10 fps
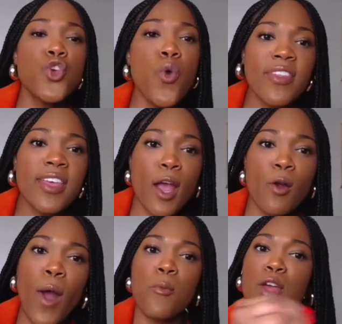you have to
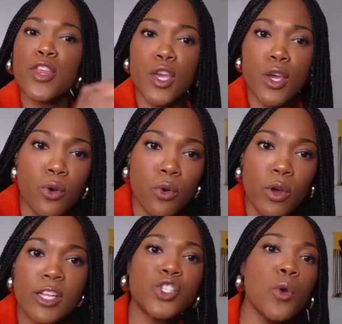get right with
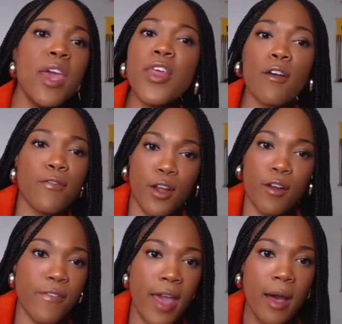you to be there for
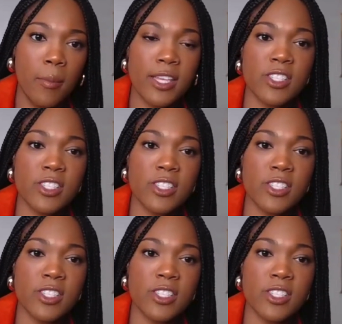your family.